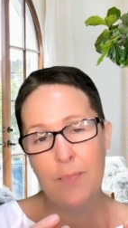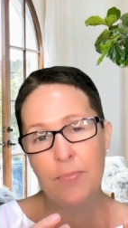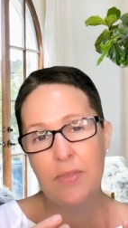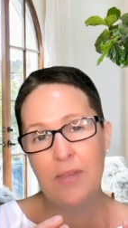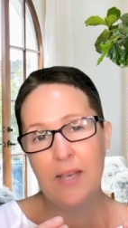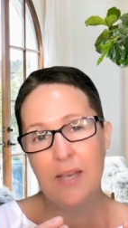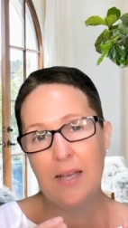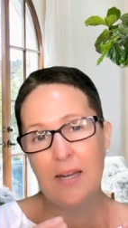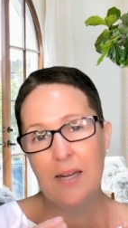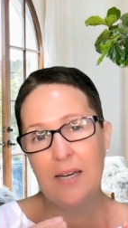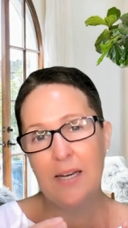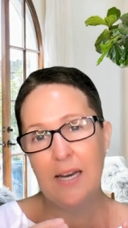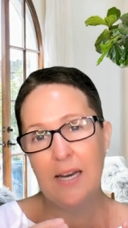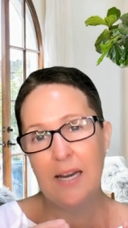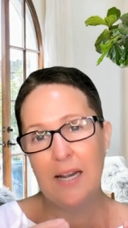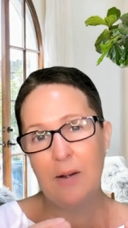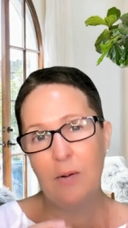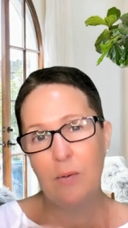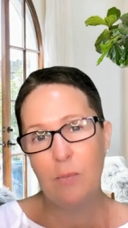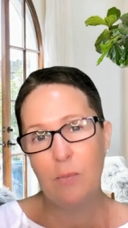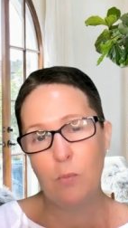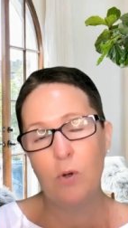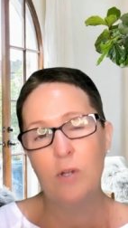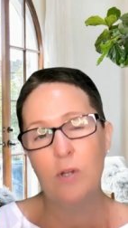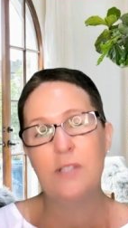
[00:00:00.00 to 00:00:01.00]
then
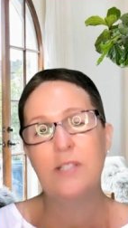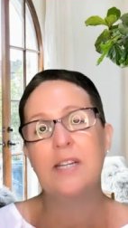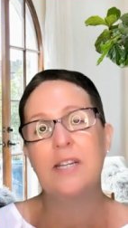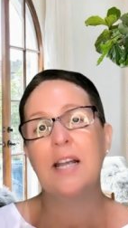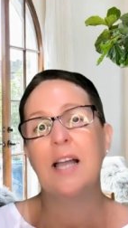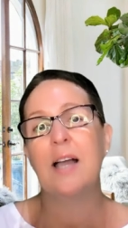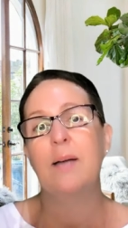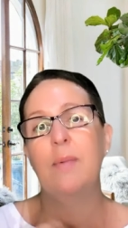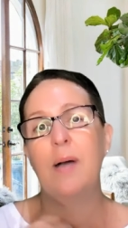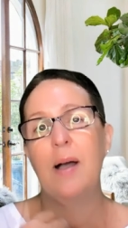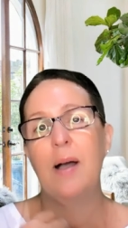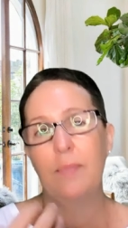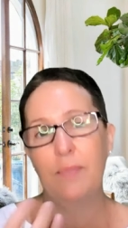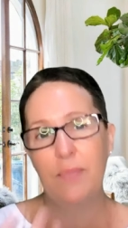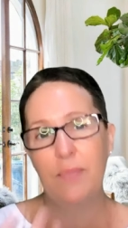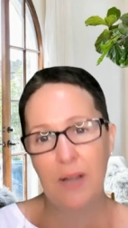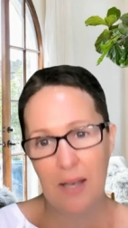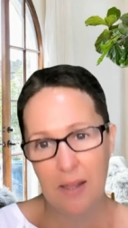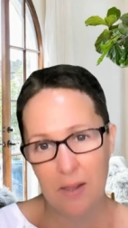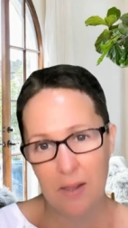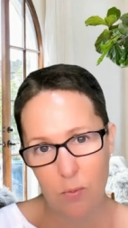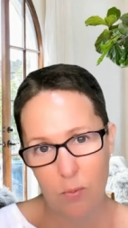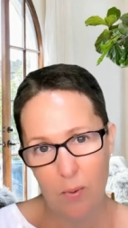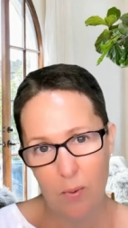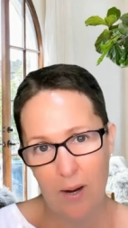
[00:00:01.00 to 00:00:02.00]
it wants to come up the
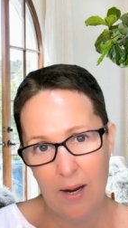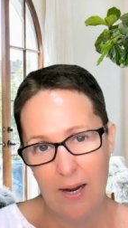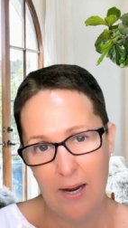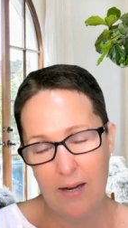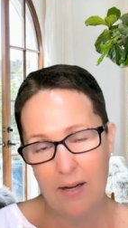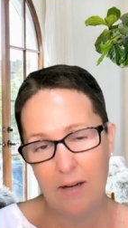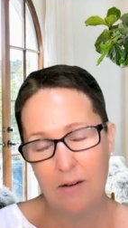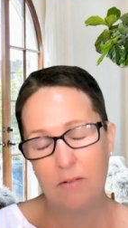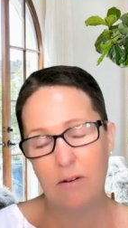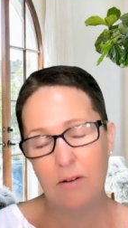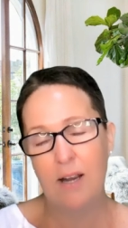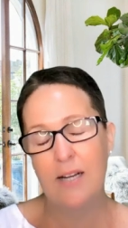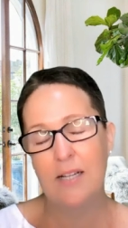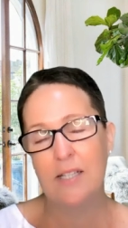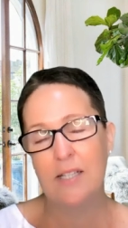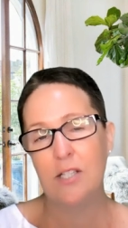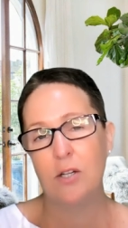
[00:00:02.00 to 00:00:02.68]
other way, right?